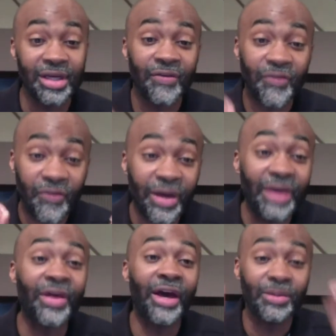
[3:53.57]

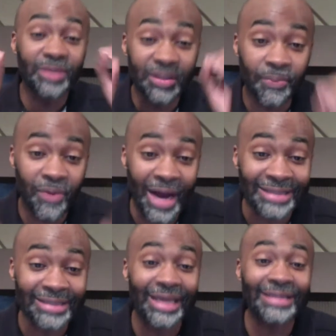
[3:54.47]
Faith helps us
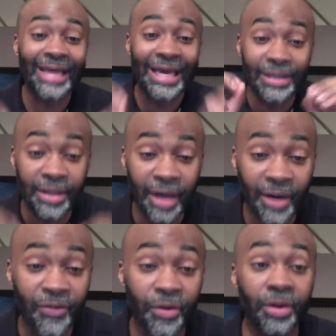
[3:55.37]
process and
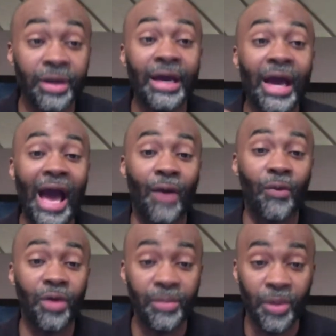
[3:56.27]
govern
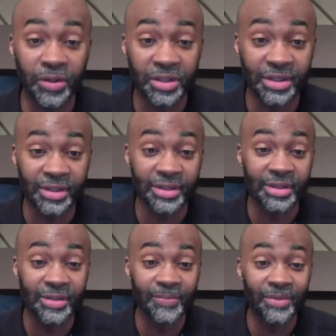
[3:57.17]
our emotions.